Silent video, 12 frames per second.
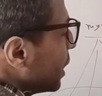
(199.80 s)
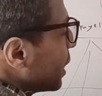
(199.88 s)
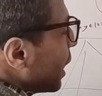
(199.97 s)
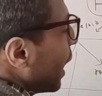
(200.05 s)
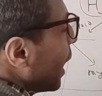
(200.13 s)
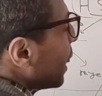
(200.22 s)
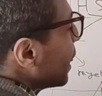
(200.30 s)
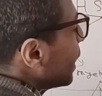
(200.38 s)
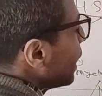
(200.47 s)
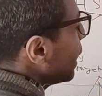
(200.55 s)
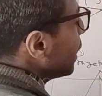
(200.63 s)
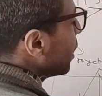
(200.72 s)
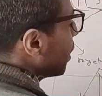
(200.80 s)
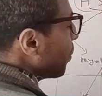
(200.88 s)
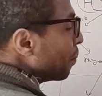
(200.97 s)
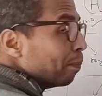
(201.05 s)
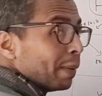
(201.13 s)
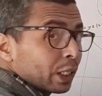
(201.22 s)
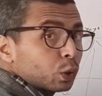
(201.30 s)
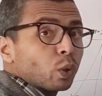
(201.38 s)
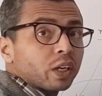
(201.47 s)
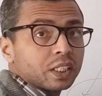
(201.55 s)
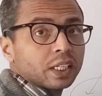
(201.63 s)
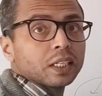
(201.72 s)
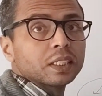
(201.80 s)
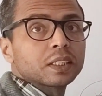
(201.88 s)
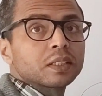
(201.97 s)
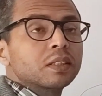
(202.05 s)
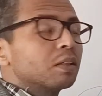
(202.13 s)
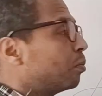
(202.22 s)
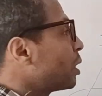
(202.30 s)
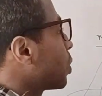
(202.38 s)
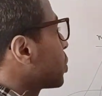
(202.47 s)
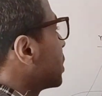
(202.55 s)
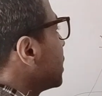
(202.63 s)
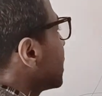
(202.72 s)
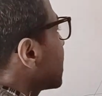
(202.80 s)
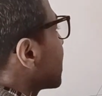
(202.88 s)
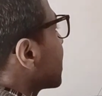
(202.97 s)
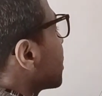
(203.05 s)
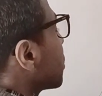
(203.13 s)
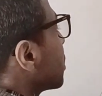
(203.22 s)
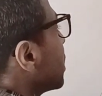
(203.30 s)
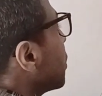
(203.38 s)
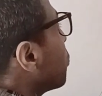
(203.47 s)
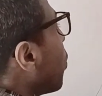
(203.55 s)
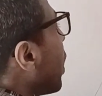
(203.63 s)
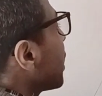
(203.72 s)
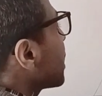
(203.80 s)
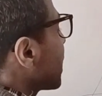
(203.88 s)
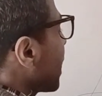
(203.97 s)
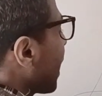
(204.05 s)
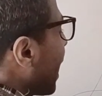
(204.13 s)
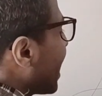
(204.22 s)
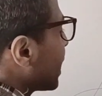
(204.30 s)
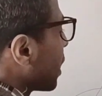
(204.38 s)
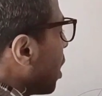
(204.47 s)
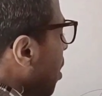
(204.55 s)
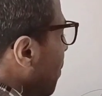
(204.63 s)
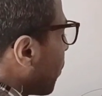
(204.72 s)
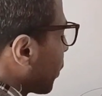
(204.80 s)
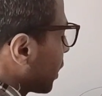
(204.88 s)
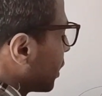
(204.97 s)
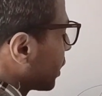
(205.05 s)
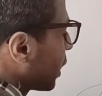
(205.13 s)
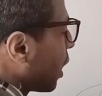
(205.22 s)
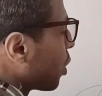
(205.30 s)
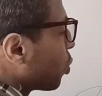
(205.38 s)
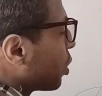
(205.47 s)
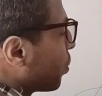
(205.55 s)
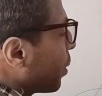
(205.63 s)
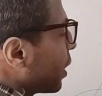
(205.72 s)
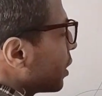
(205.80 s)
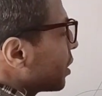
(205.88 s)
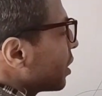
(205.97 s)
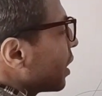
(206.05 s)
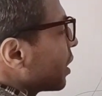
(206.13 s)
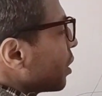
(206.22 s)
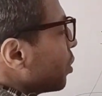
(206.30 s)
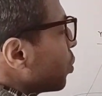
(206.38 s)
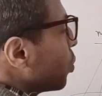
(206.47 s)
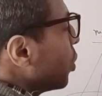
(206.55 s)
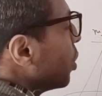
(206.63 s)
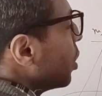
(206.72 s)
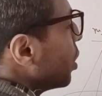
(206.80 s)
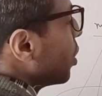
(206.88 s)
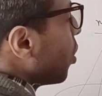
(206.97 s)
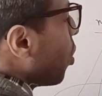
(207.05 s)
these healthy mature cells, because this one cell has potential to differentiate into